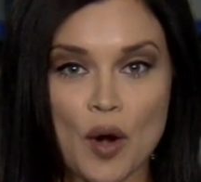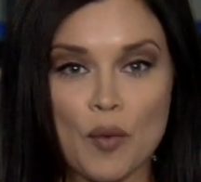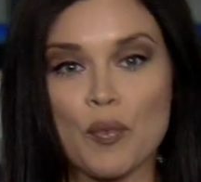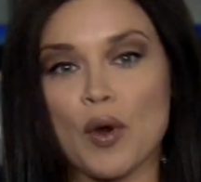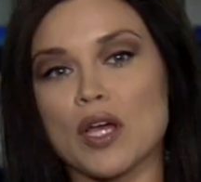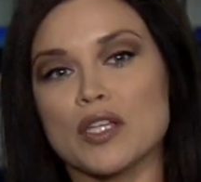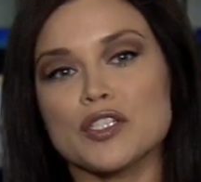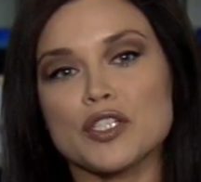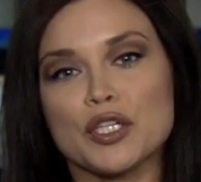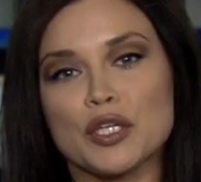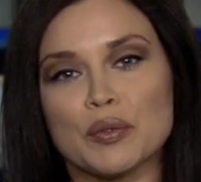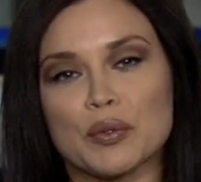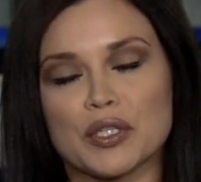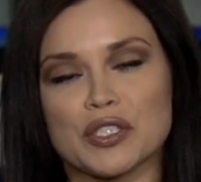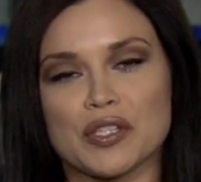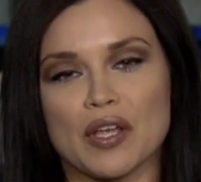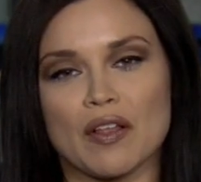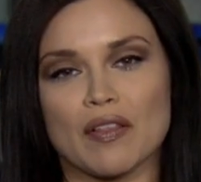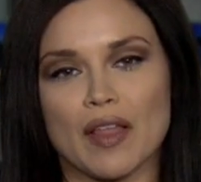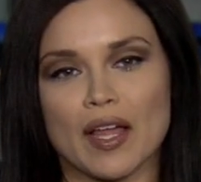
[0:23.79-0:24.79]

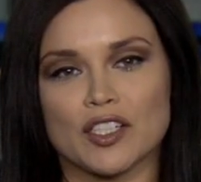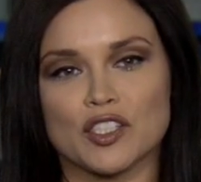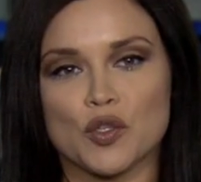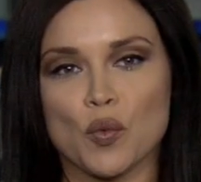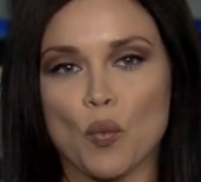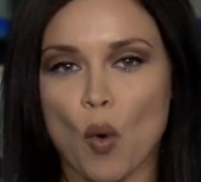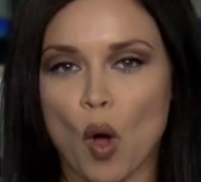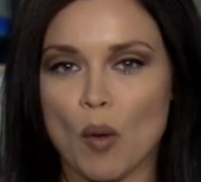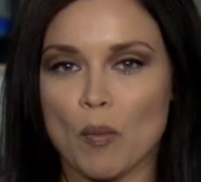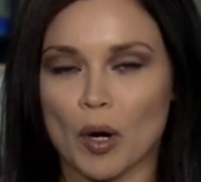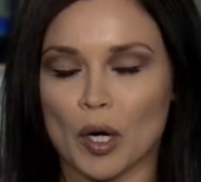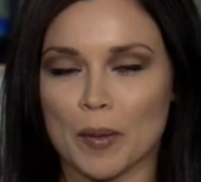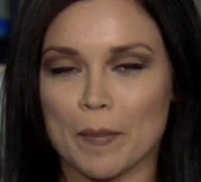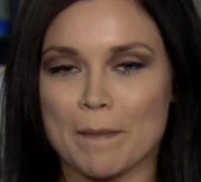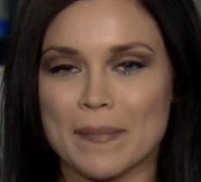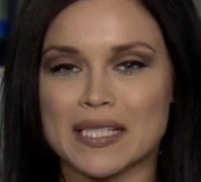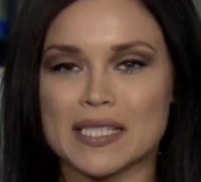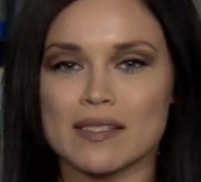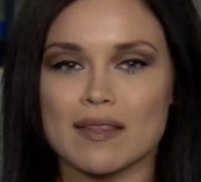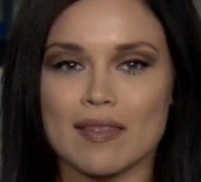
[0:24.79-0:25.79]
Prosecutors alleged Walmart
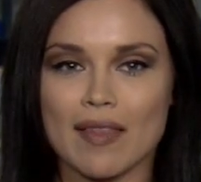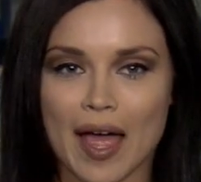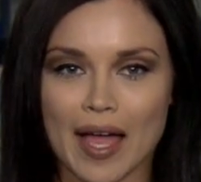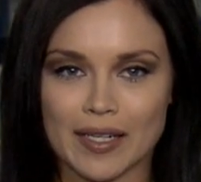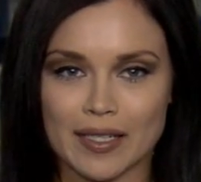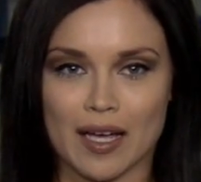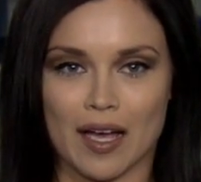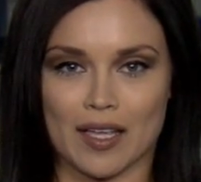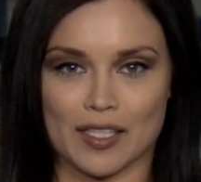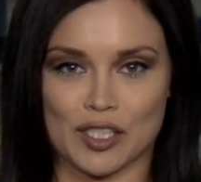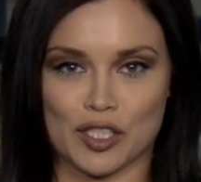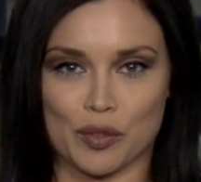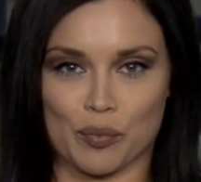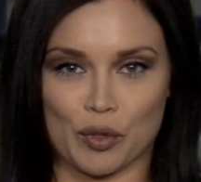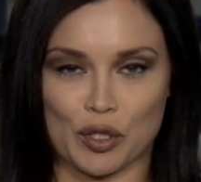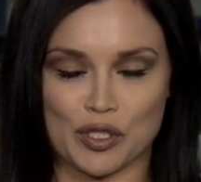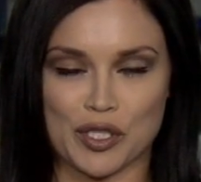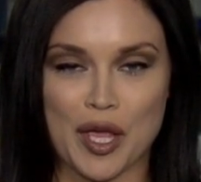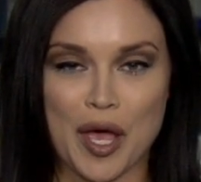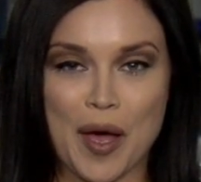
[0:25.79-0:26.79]
misled
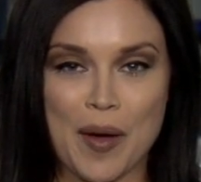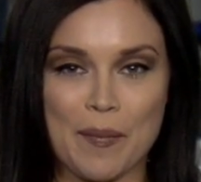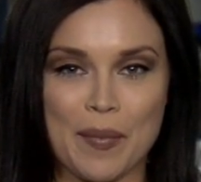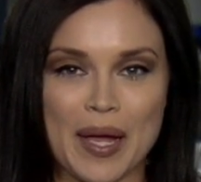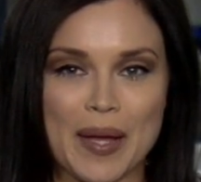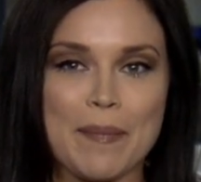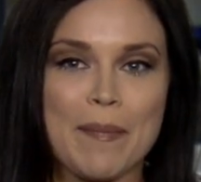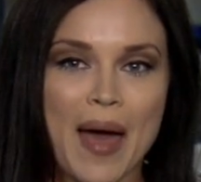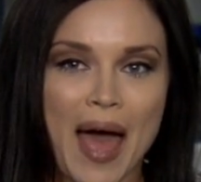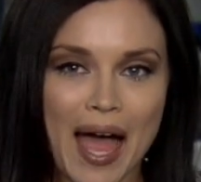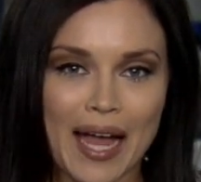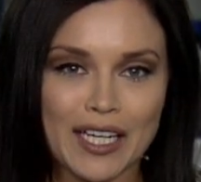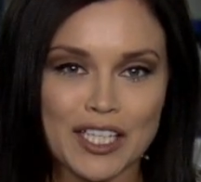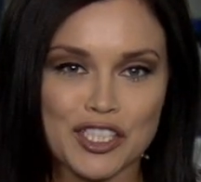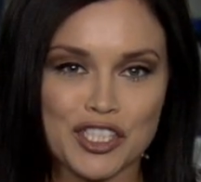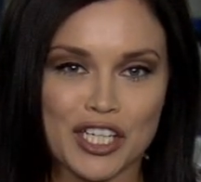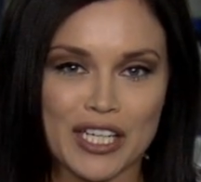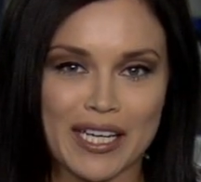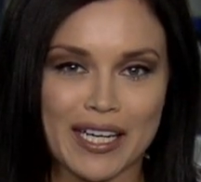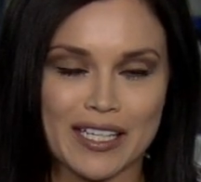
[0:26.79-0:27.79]
customers by
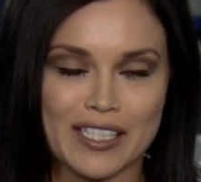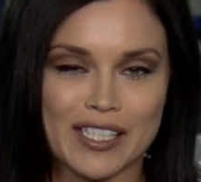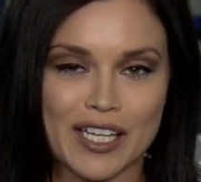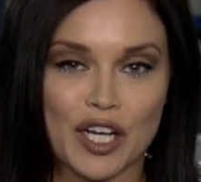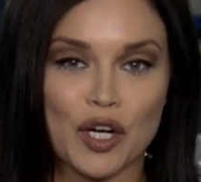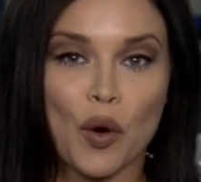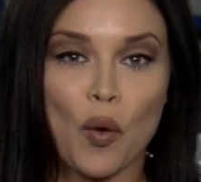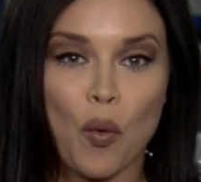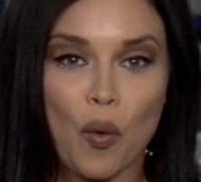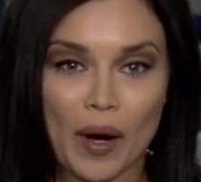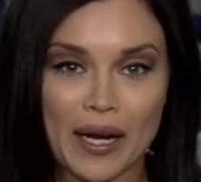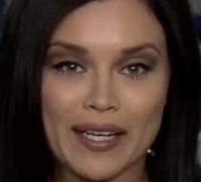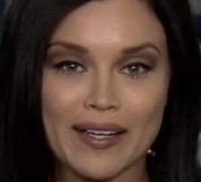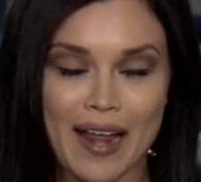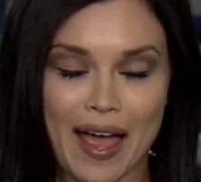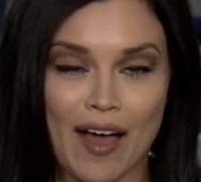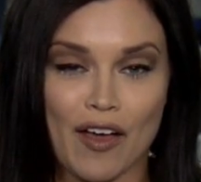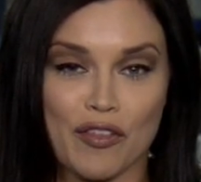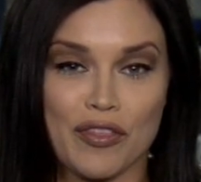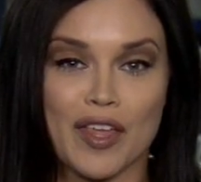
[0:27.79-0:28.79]
packaging its Equate
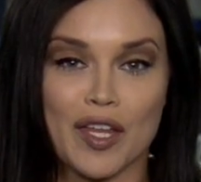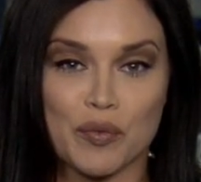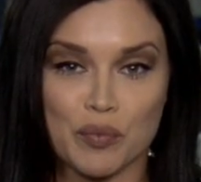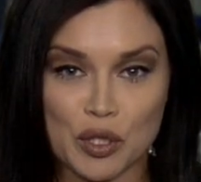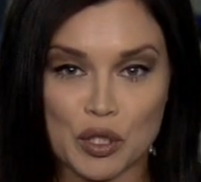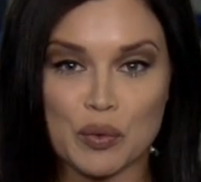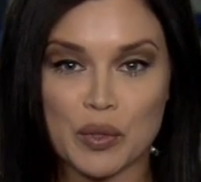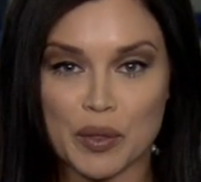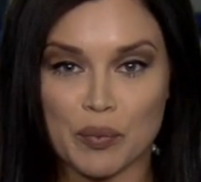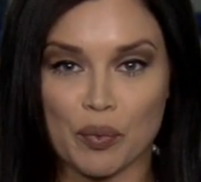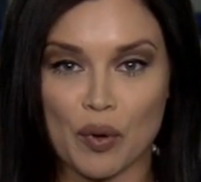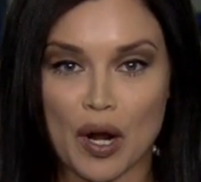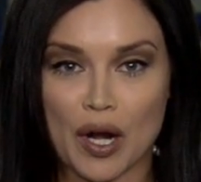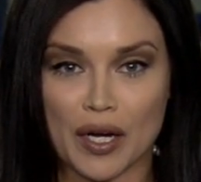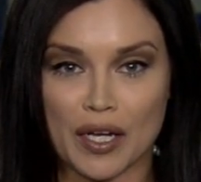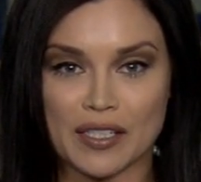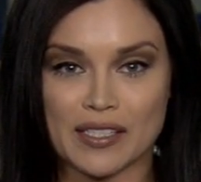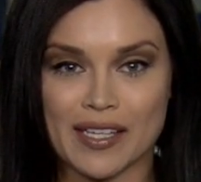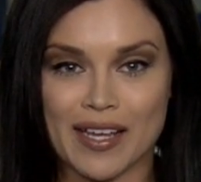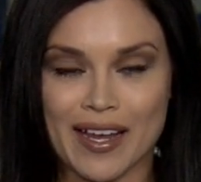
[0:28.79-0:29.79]
health and beauty
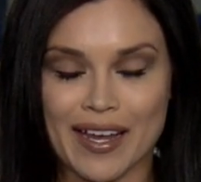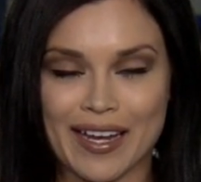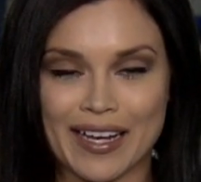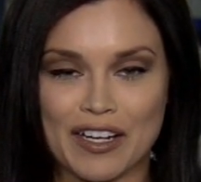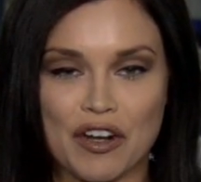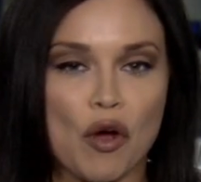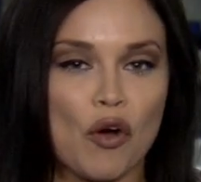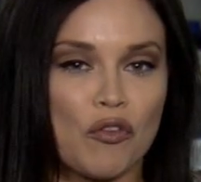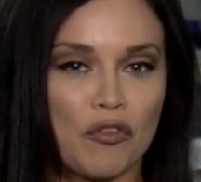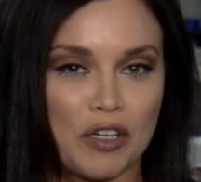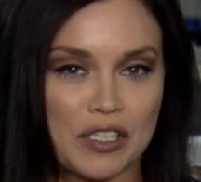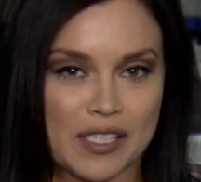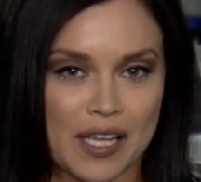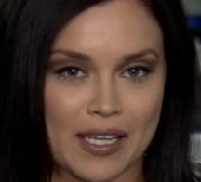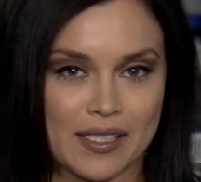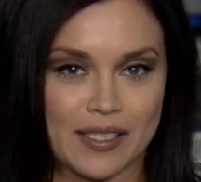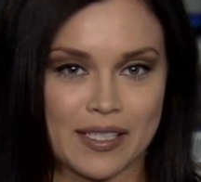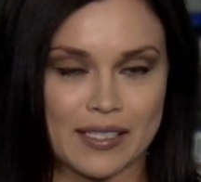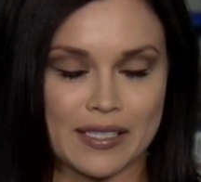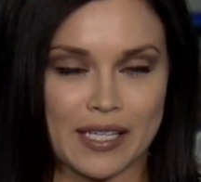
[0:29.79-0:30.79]
products in
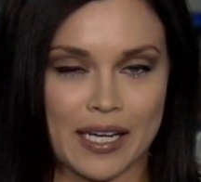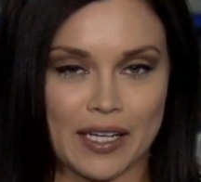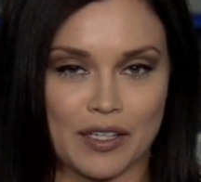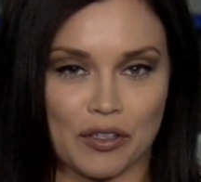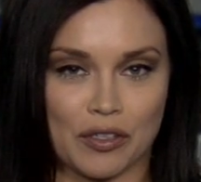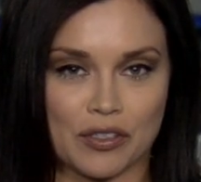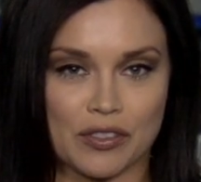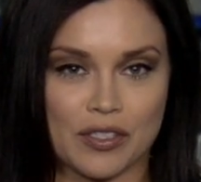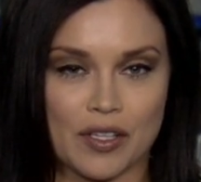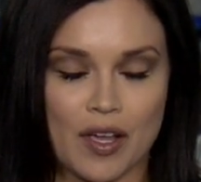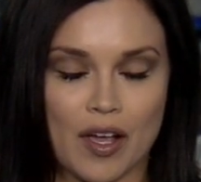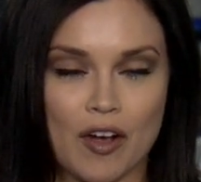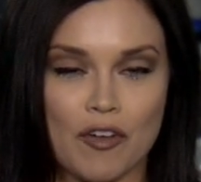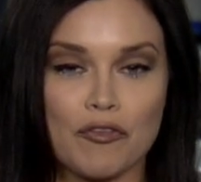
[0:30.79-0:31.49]
oversized containers.